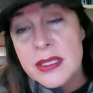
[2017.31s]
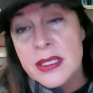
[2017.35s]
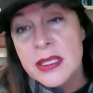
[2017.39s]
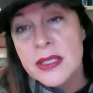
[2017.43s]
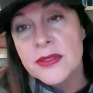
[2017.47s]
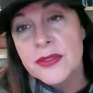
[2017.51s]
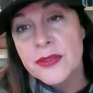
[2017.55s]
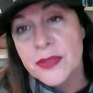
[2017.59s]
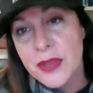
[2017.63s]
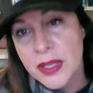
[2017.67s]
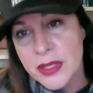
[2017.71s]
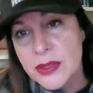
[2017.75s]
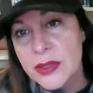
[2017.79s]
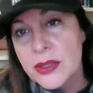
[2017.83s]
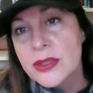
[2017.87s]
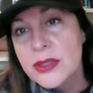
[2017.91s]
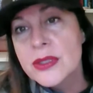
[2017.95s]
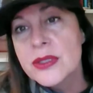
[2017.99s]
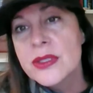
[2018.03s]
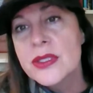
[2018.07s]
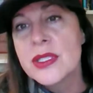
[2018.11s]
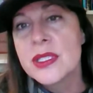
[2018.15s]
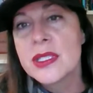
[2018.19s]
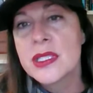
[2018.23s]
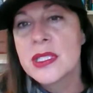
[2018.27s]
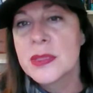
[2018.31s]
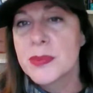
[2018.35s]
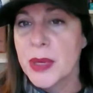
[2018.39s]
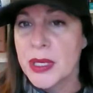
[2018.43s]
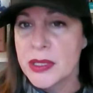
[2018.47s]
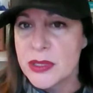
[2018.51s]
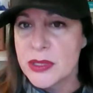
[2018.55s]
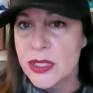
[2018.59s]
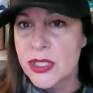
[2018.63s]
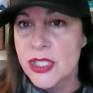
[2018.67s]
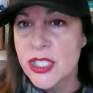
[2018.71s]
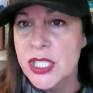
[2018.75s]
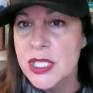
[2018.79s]
and funders and
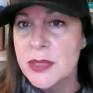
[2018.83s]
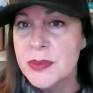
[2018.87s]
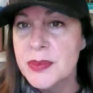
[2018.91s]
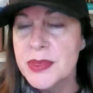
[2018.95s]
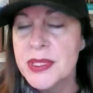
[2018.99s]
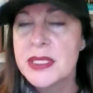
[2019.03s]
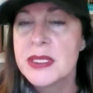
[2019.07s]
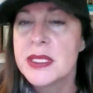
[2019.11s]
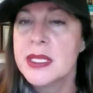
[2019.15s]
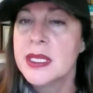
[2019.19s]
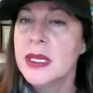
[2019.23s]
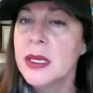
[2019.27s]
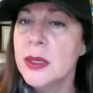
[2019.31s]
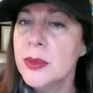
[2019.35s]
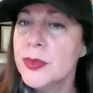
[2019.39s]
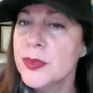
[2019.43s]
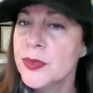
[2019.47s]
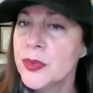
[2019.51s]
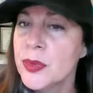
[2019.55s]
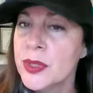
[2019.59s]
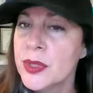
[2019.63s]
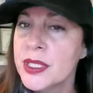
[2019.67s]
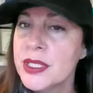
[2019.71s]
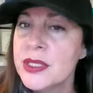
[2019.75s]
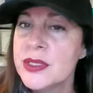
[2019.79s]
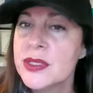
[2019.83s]
sponsorships to help for it.